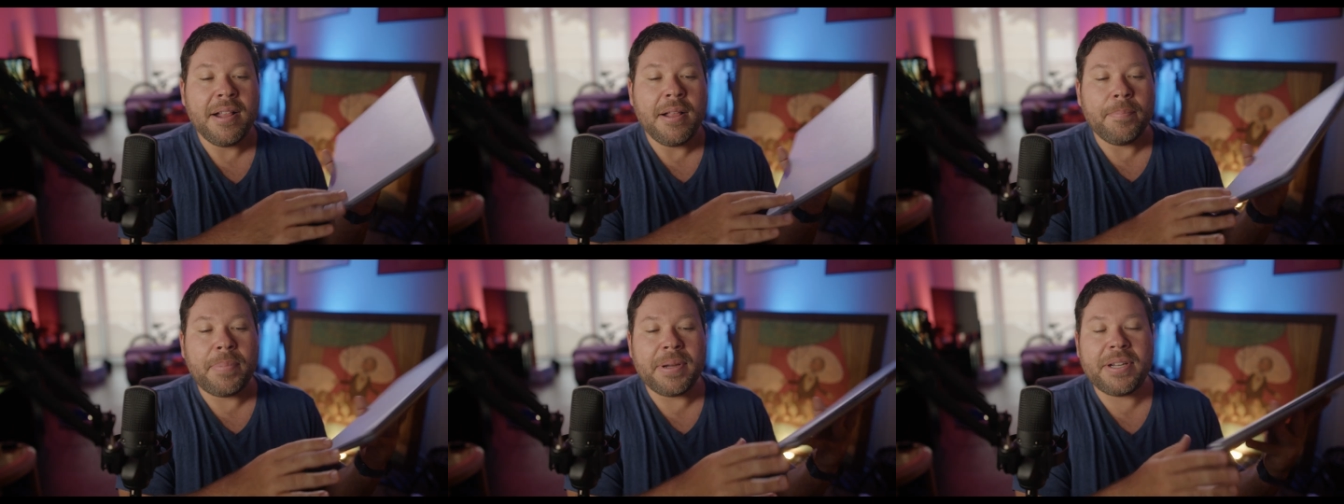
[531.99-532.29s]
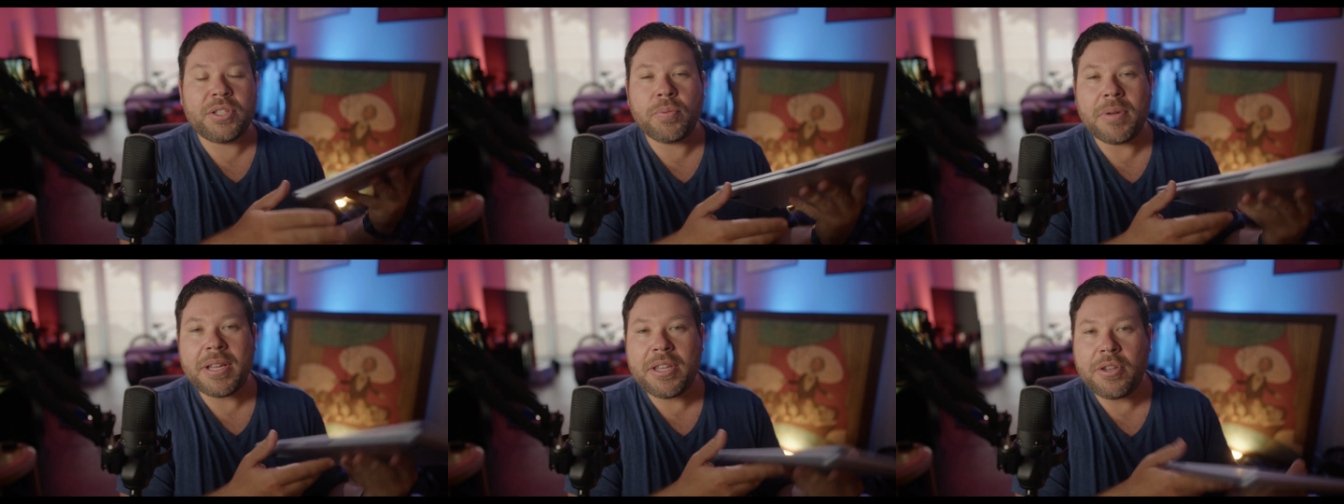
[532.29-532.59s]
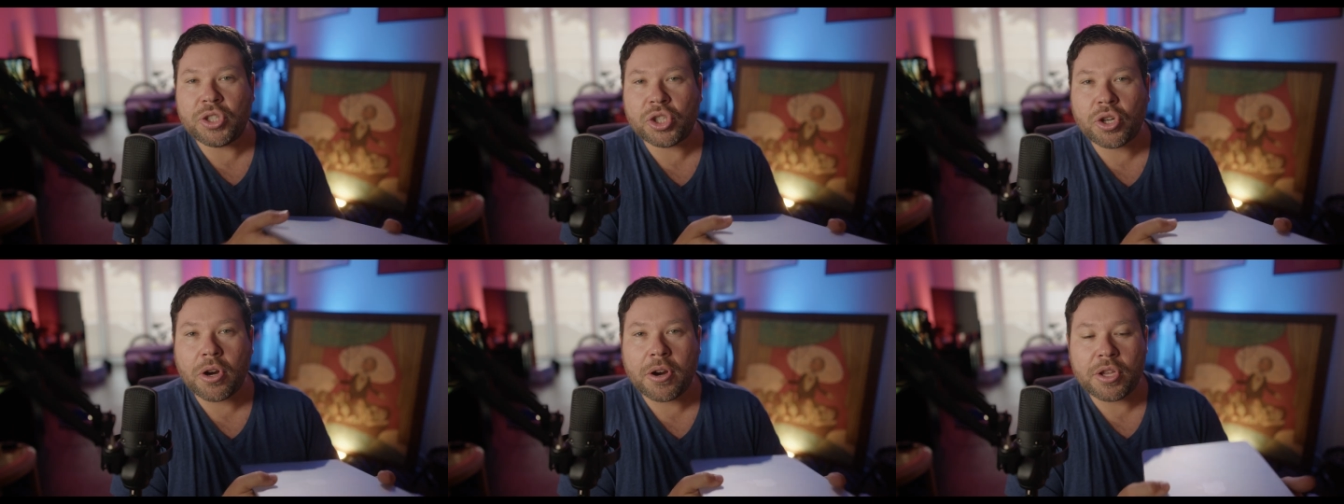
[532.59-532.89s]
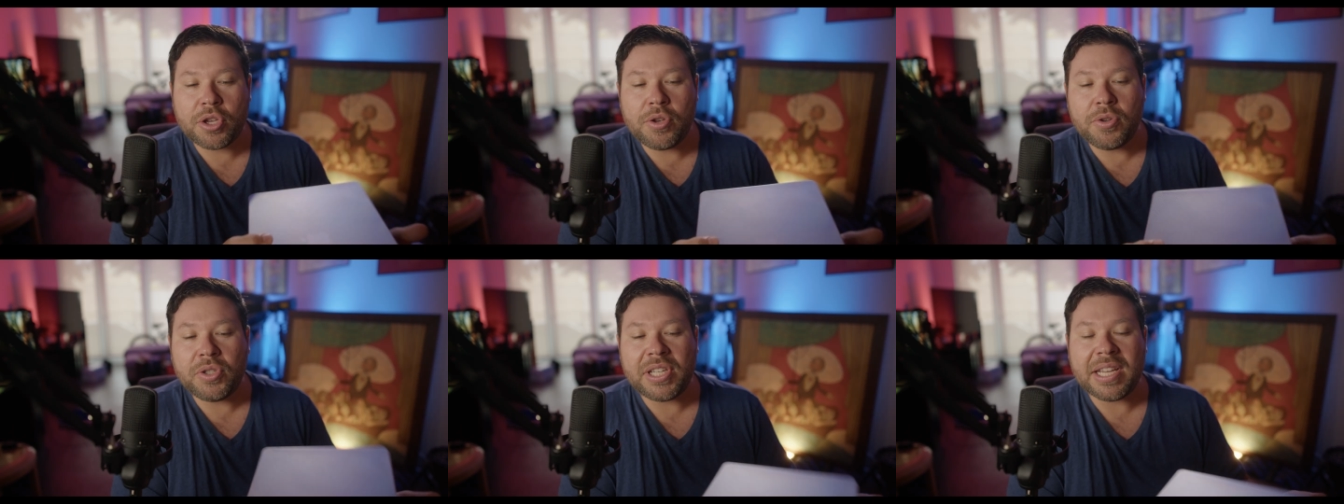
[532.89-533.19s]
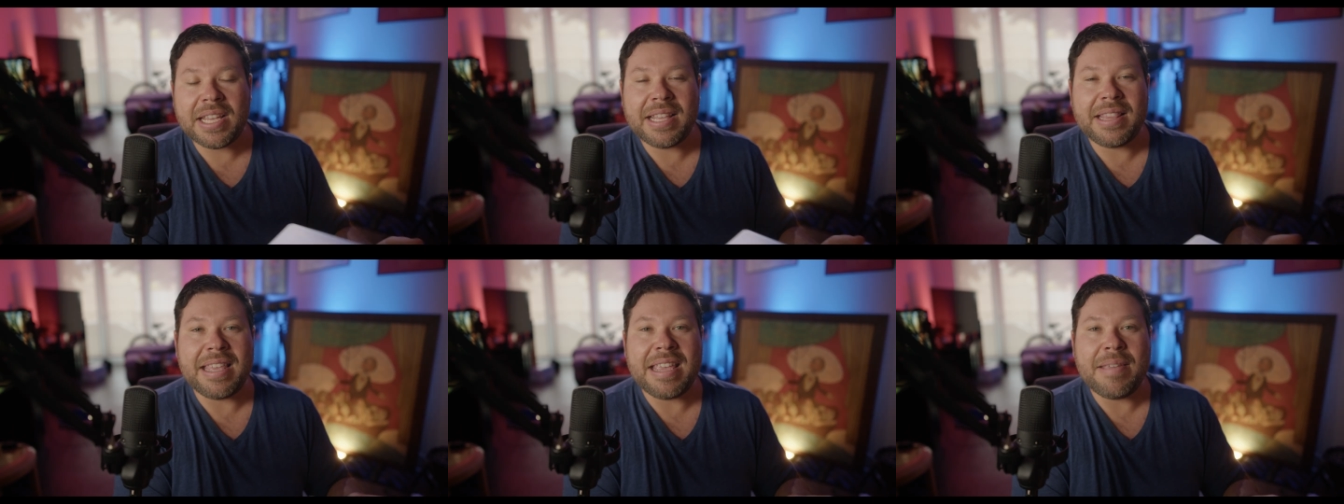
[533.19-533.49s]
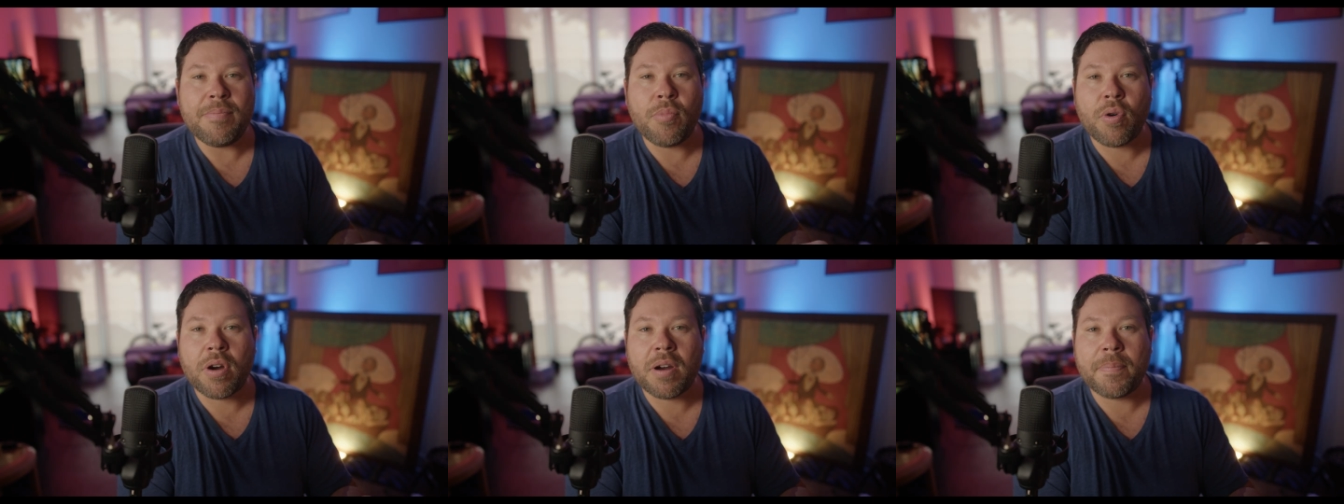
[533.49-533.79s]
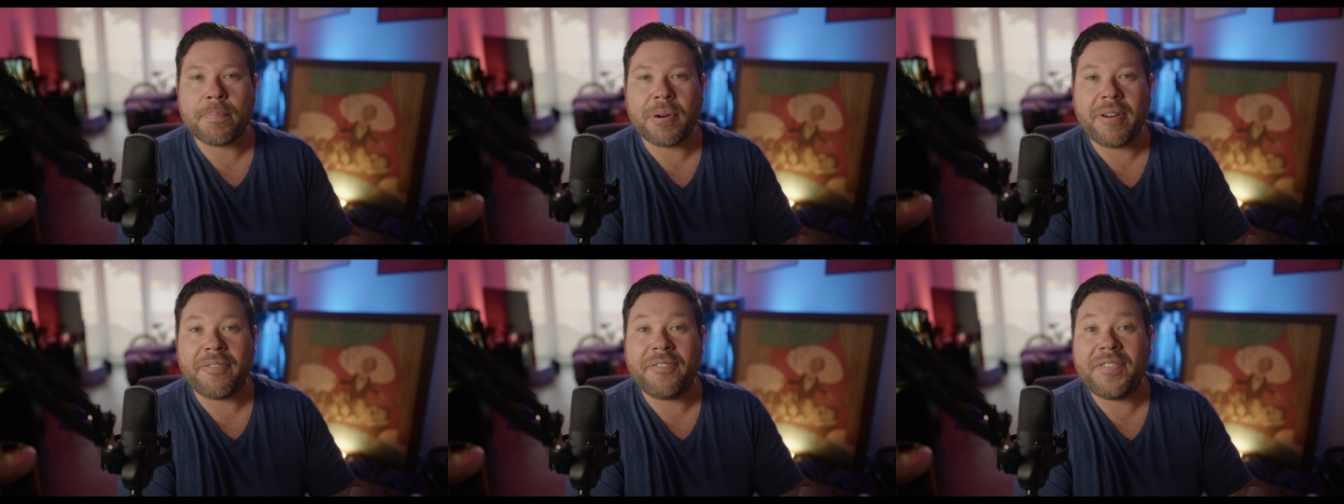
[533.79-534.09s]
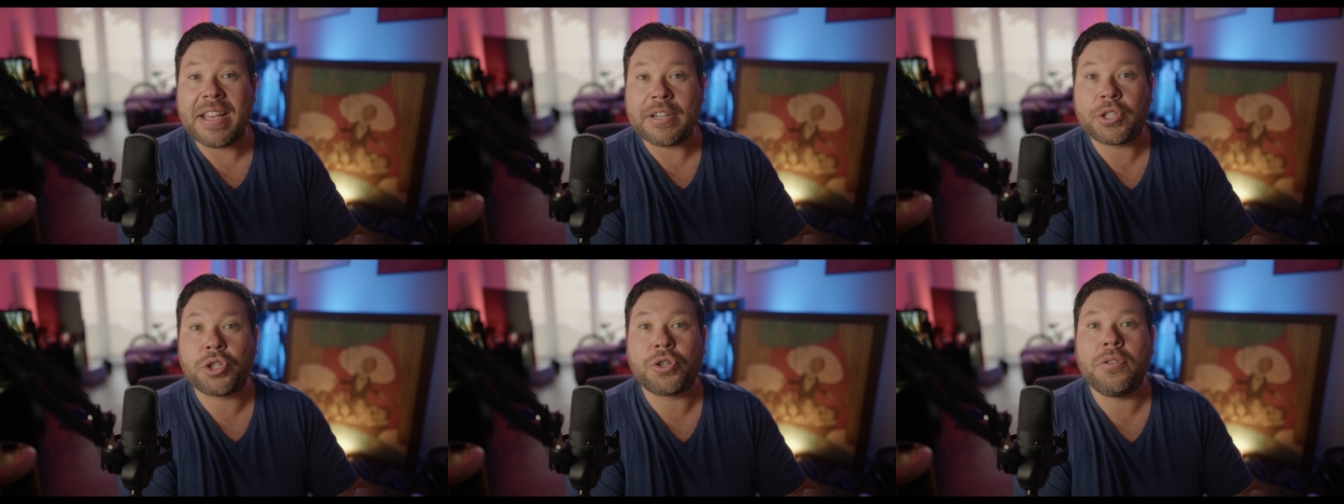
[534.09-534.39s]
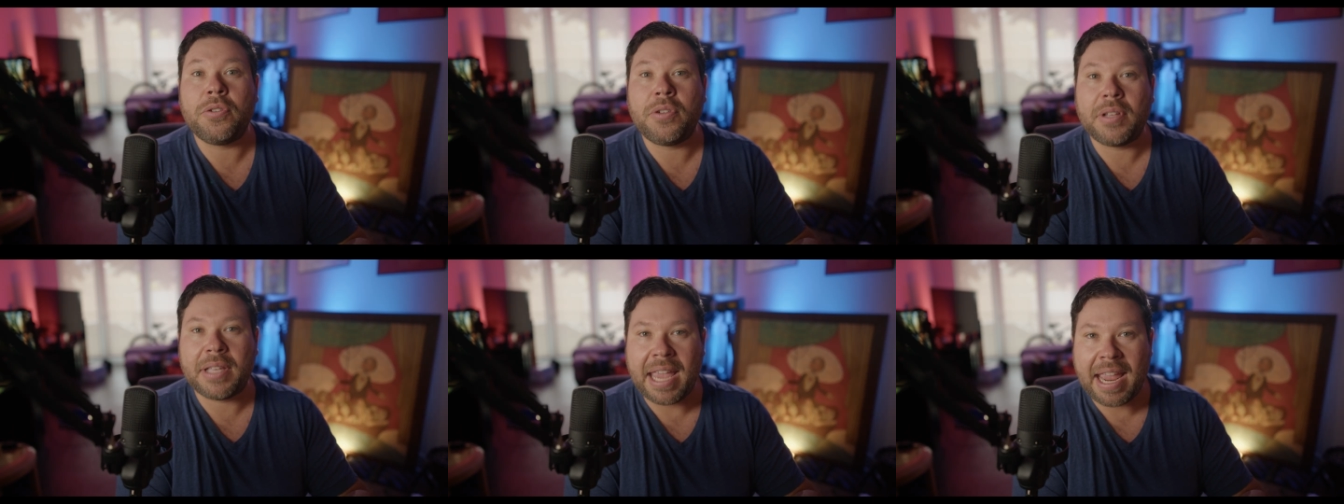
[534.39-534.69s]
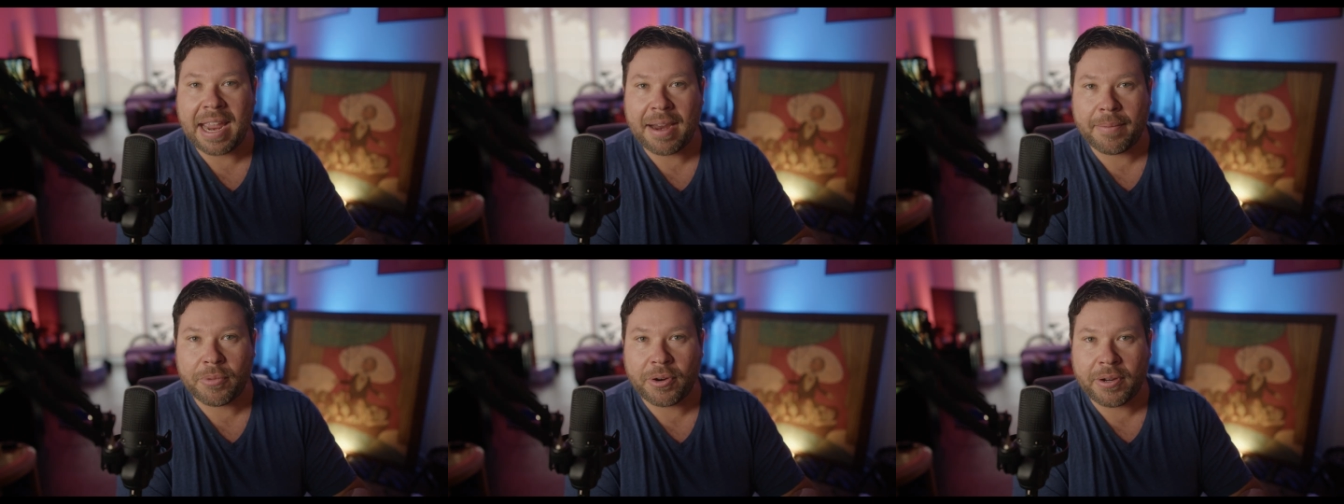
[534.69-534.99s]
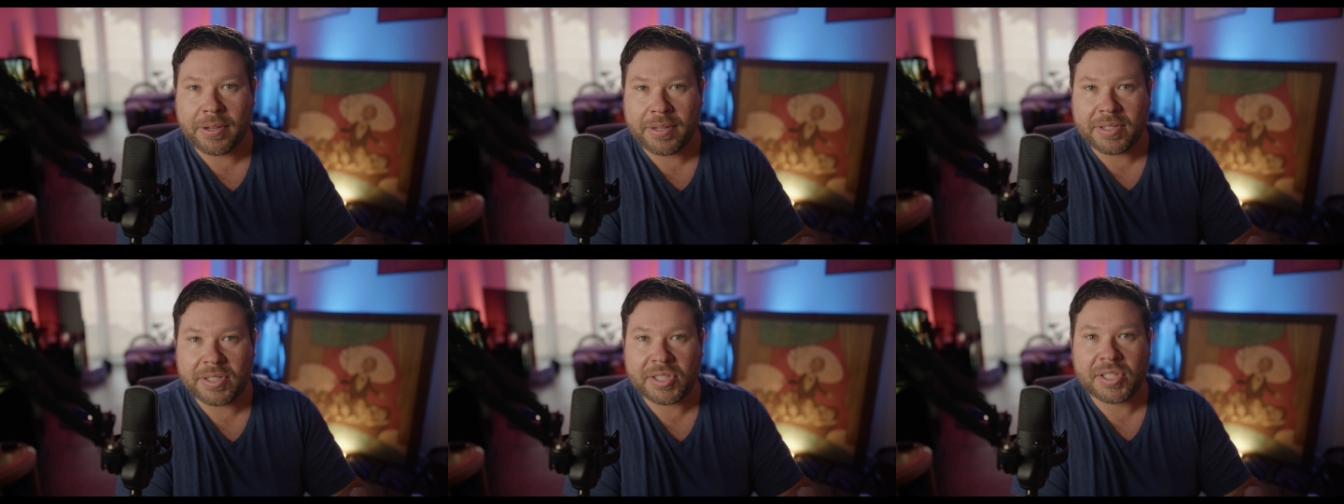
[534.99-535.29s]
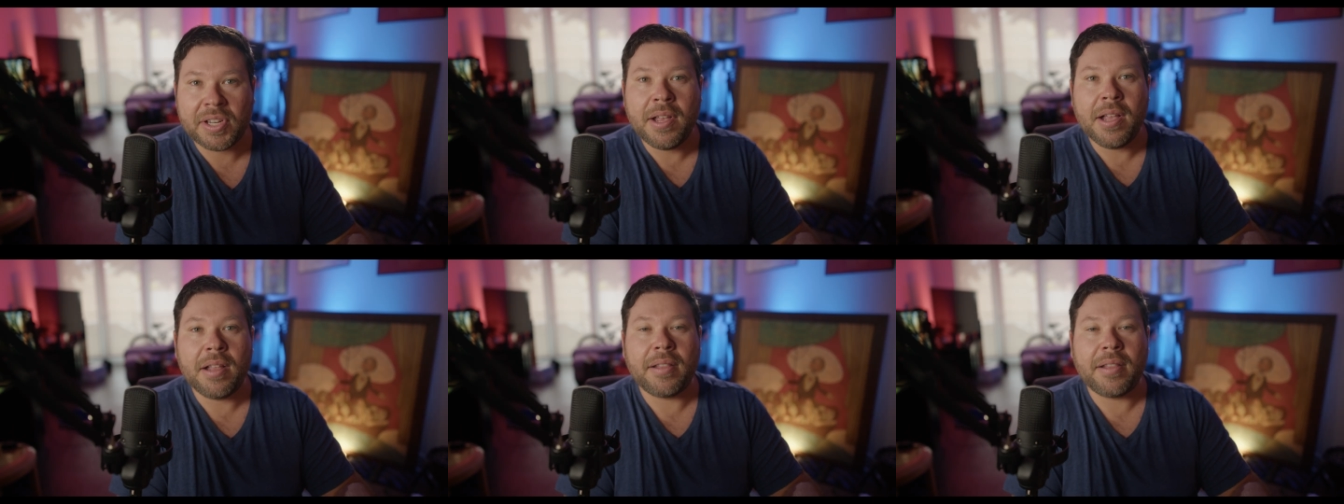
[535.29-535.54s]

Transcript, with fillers: But it's when you start using the more professional cameras